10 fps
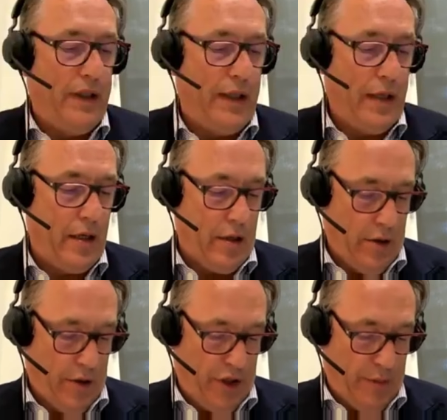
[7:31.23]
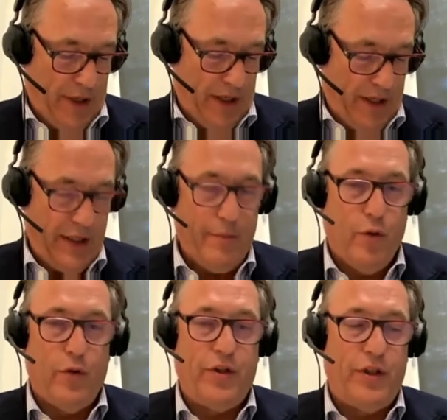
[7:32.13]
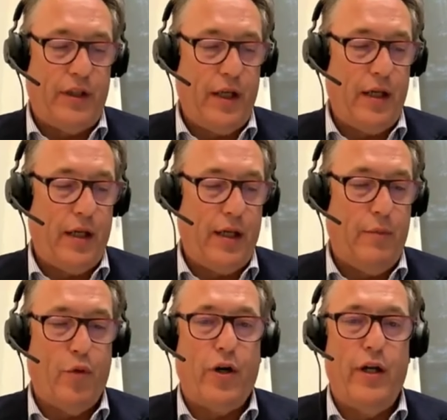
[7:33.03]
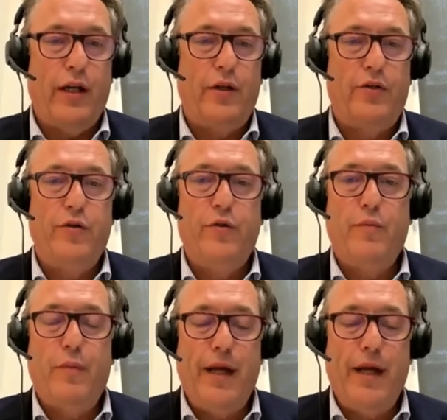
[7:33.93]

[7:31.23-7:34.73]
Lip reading: Thank you very much, Mr. Chair. I'd like to